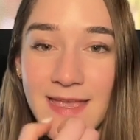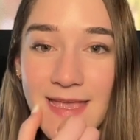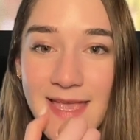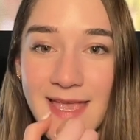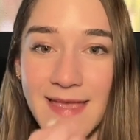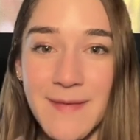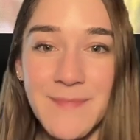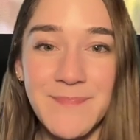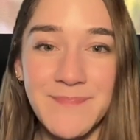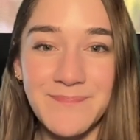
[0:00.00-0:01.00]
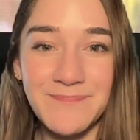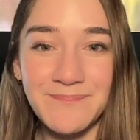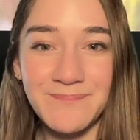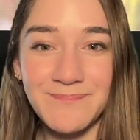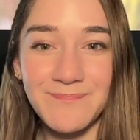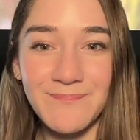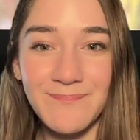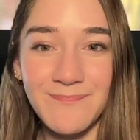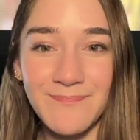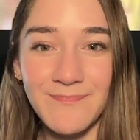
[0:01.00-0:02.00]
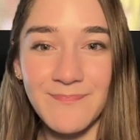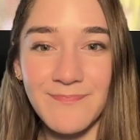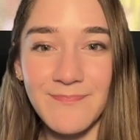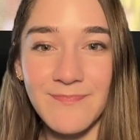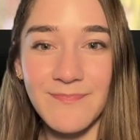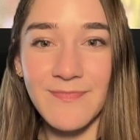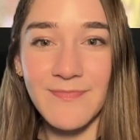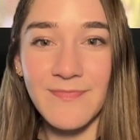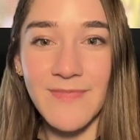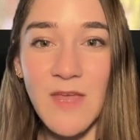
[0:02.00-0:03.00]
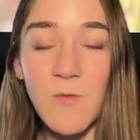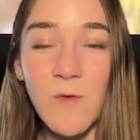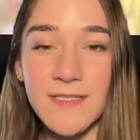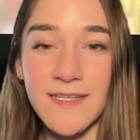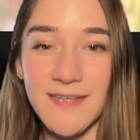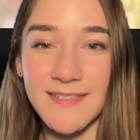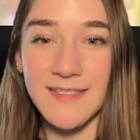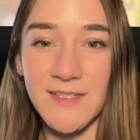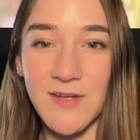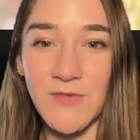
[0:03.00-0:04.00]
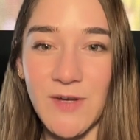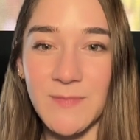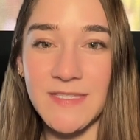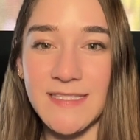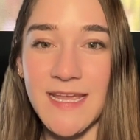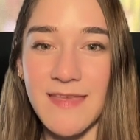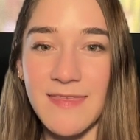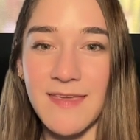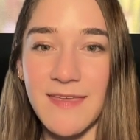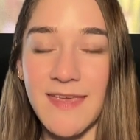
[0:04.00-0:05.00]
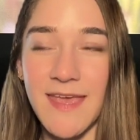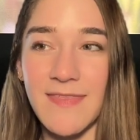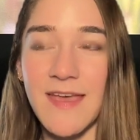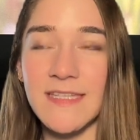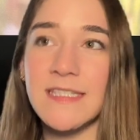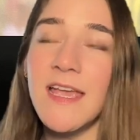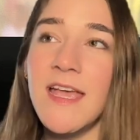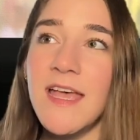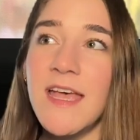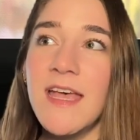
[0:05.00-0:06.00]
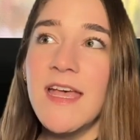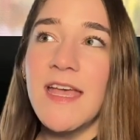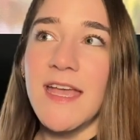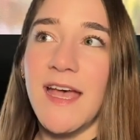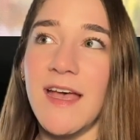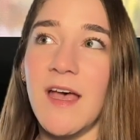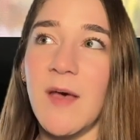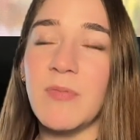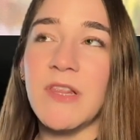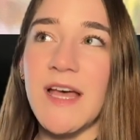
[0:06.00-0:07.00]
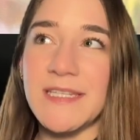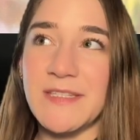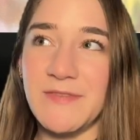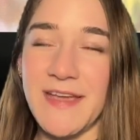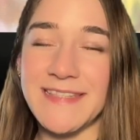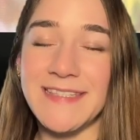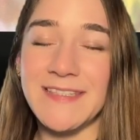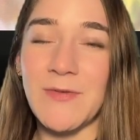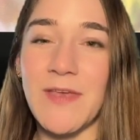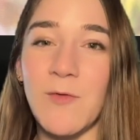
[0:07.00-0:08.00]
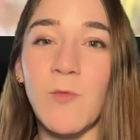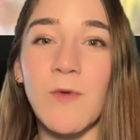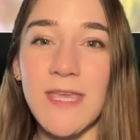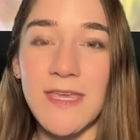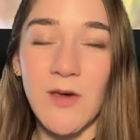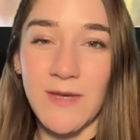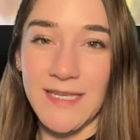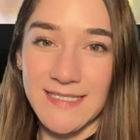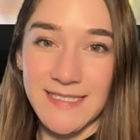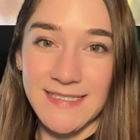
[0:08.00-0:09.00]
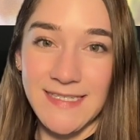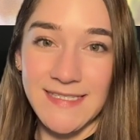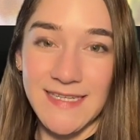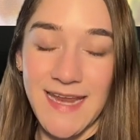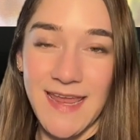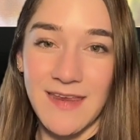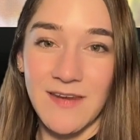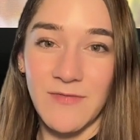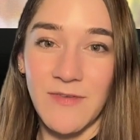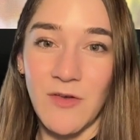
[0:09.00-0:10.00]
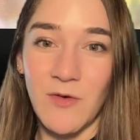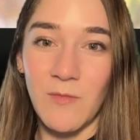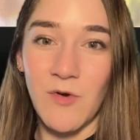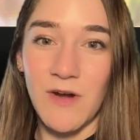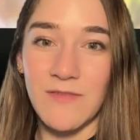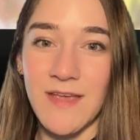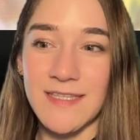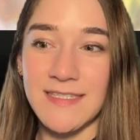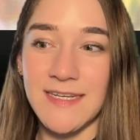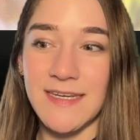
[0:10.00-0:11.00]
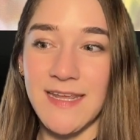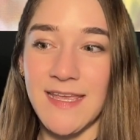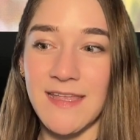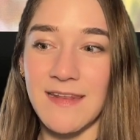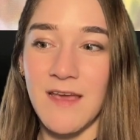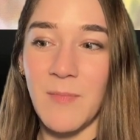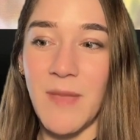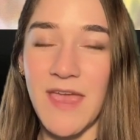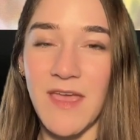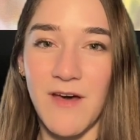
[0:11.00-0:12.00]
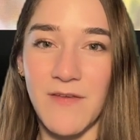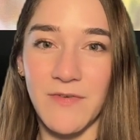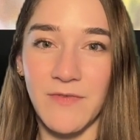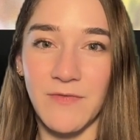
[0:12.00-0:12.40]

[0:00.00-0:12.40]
It was unnecessary for him to say. I think, again, that's a plot device so that we, going into season 8, feel more invested in a payoff of him calling him his father.